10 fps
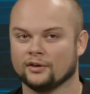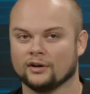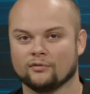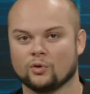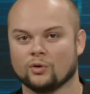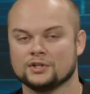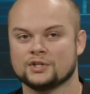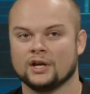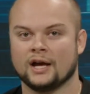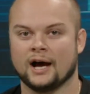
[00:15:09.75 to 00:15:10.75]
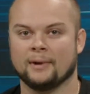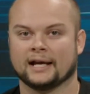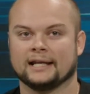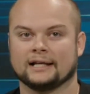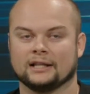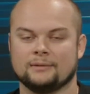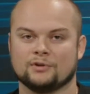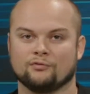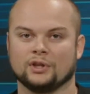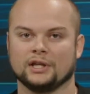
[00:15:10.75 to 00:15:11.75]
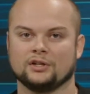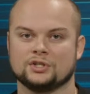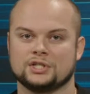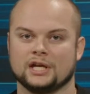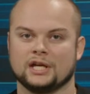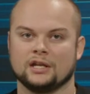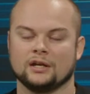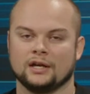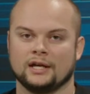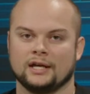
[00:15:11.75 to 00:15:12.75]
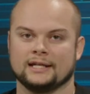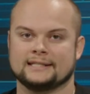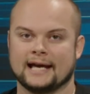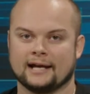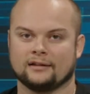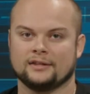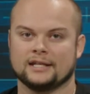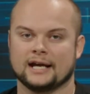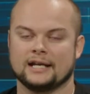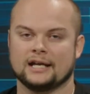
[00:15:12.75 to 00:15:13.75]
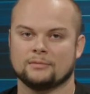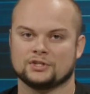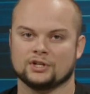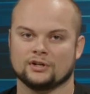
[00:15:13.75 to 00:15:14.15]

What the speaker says: Of course, I'm not going to claim to fully understand exactly the dynamics here.